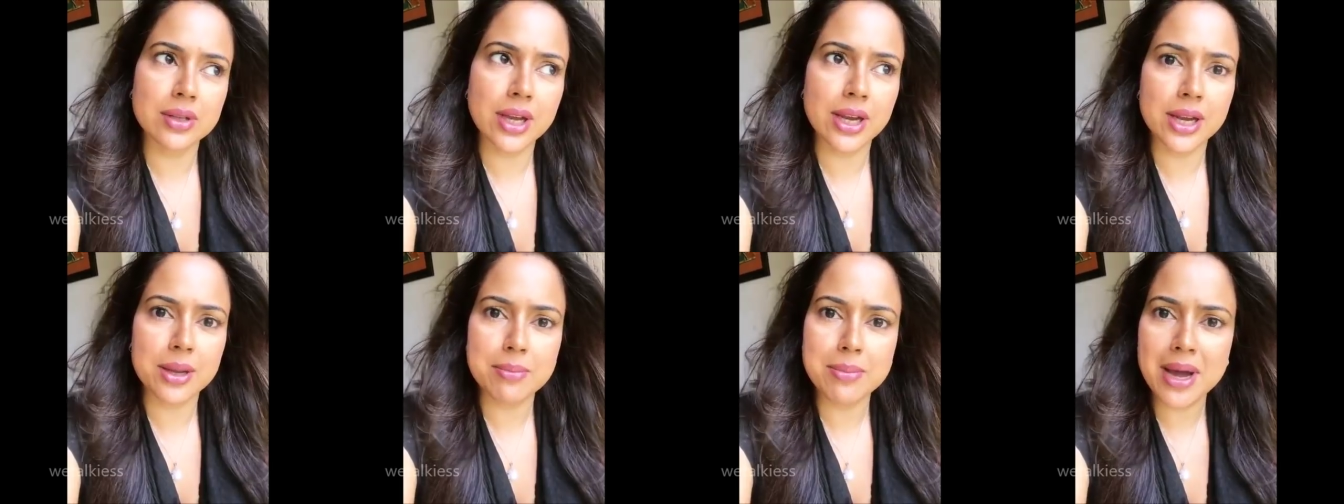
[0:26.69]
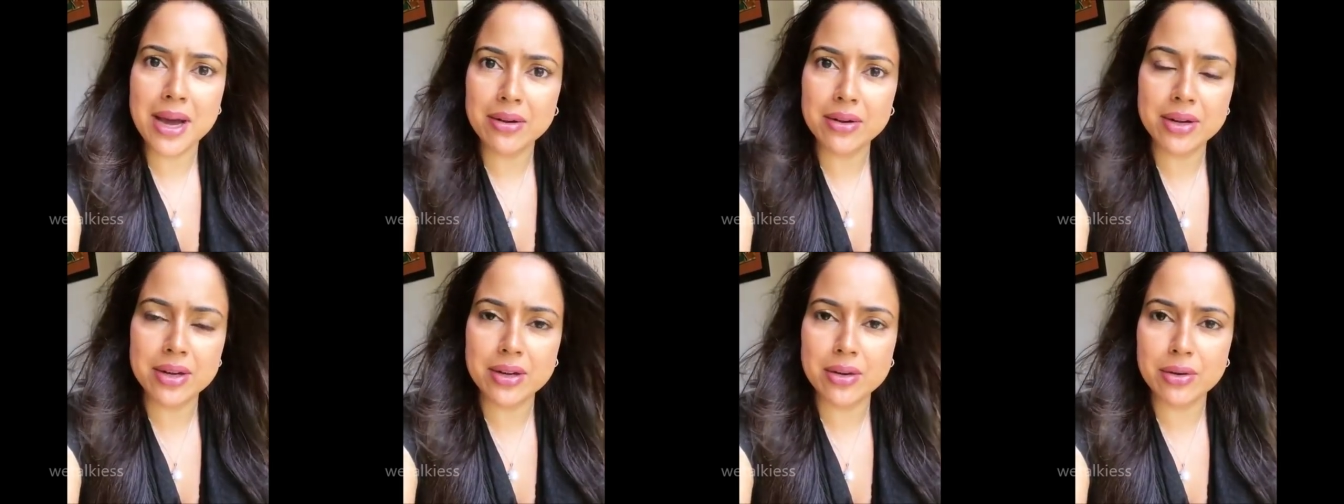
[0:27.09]
getting
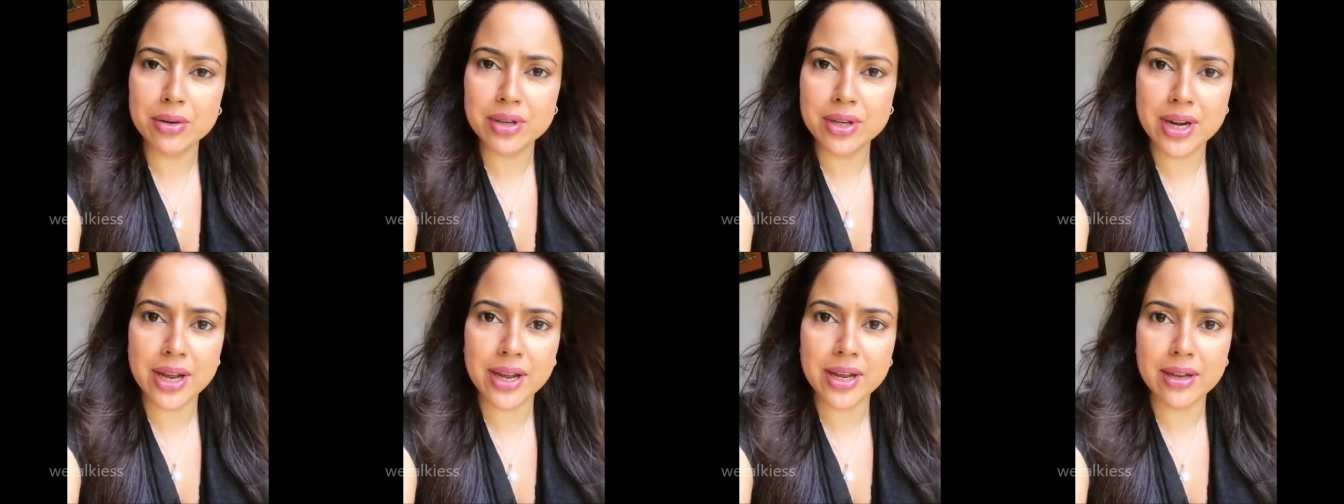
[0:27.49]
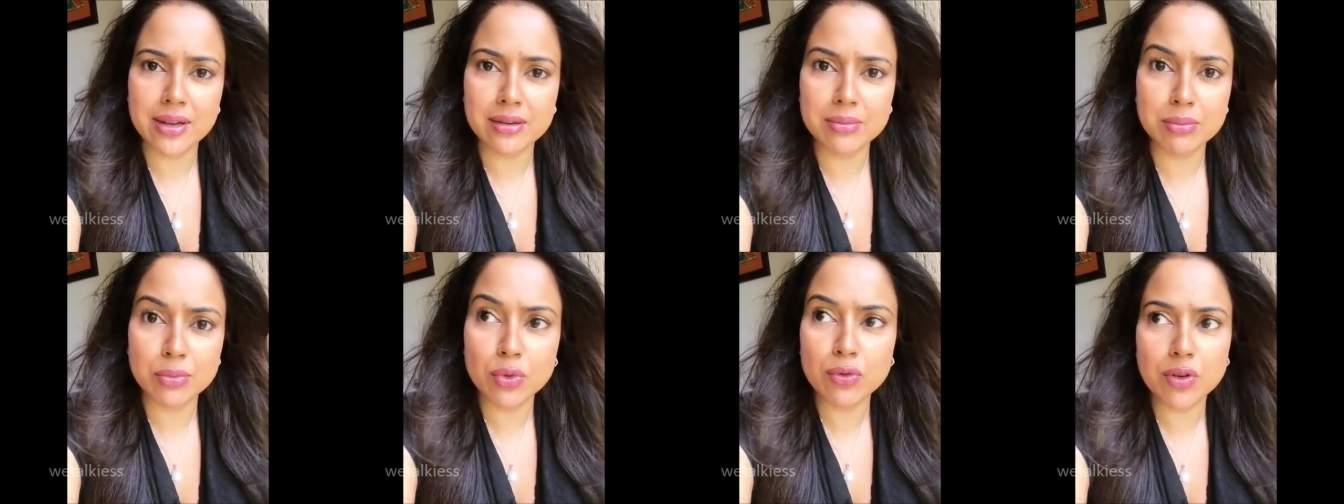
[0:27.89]
married or did I
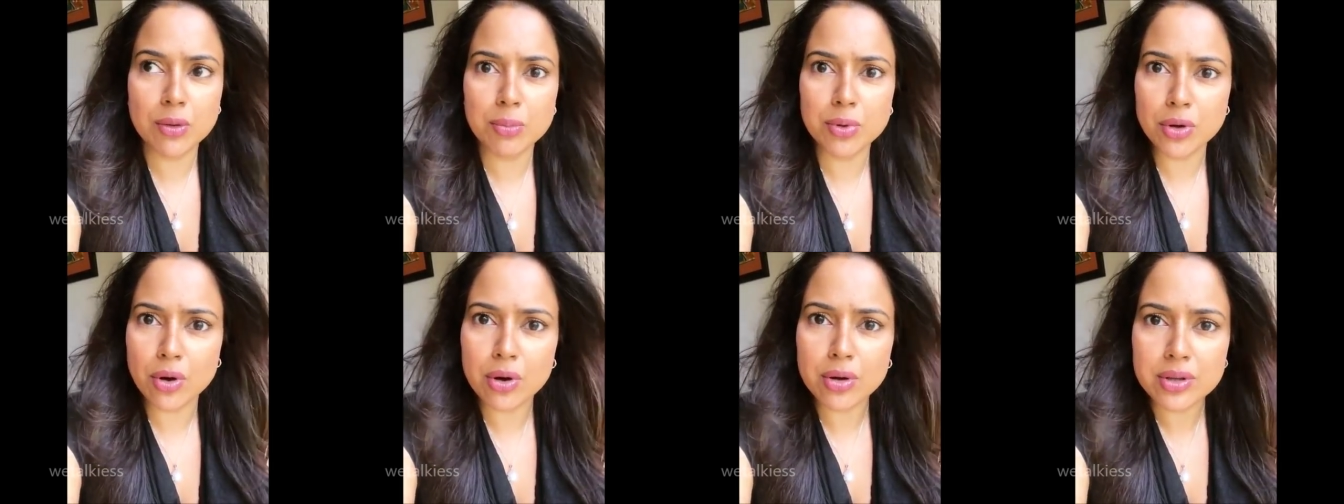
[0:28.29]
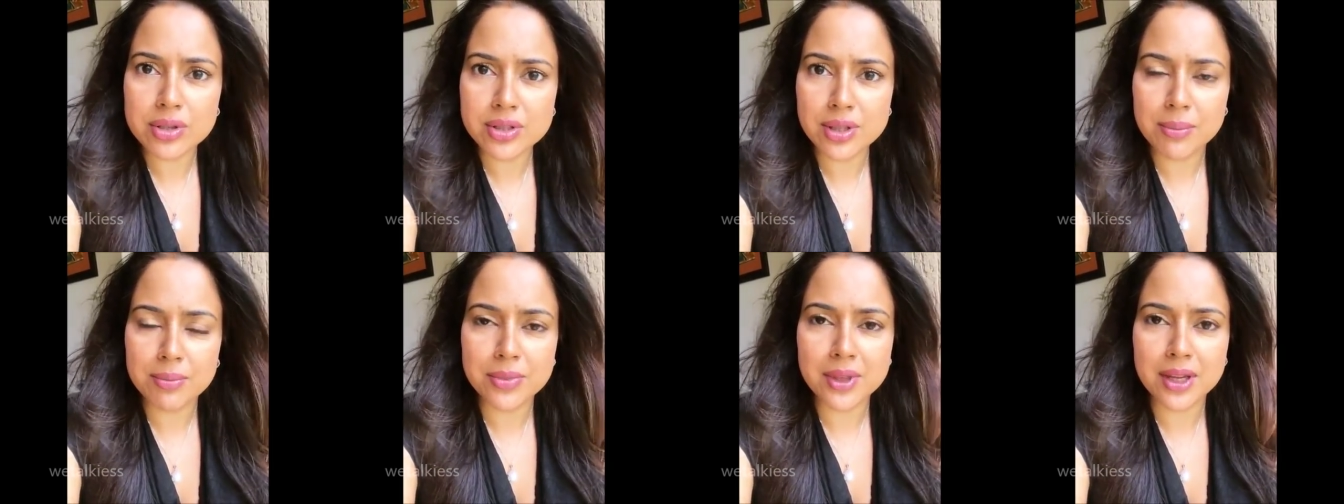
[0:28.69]
move abroad or
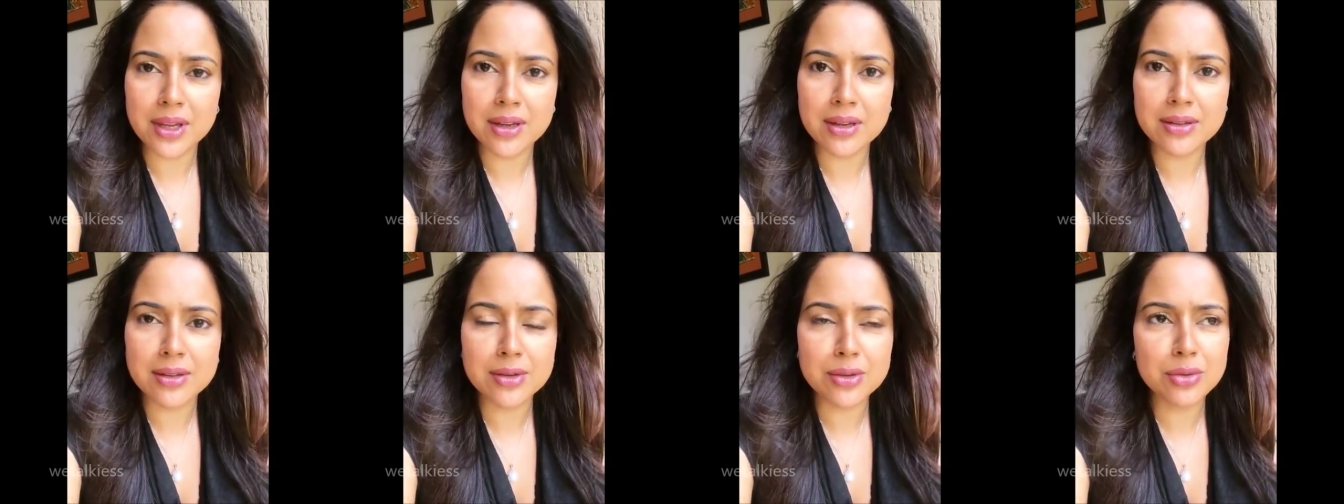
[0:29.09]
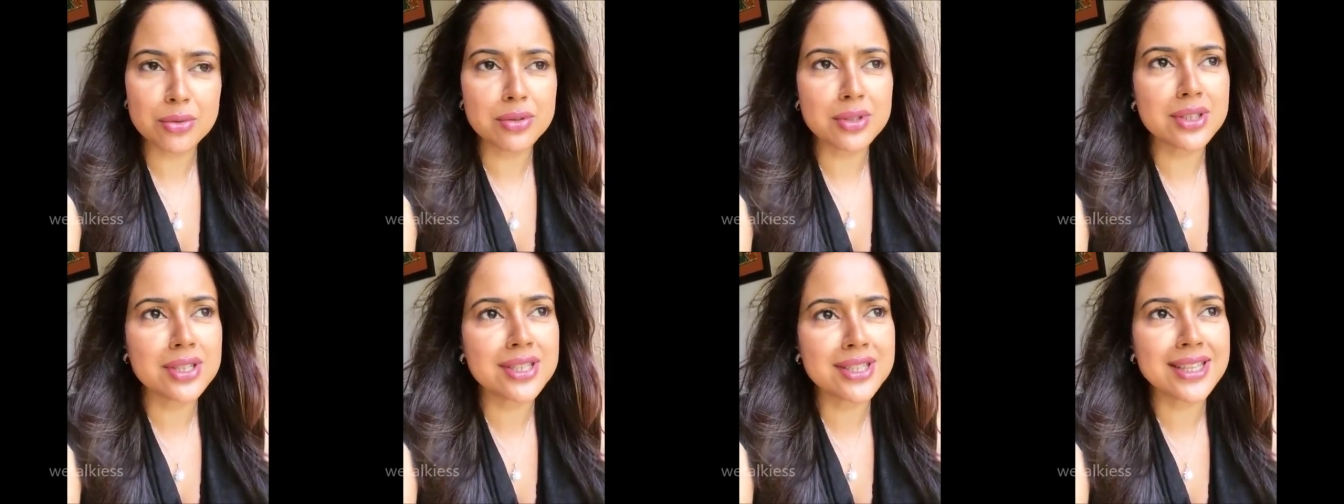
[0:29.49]
something. And the
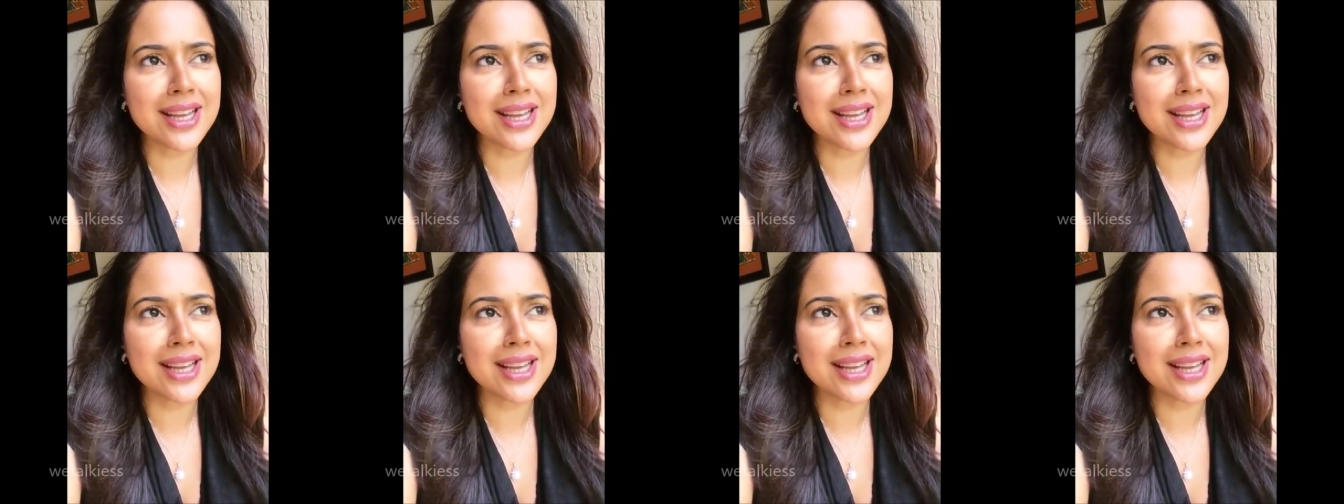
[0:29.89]
truth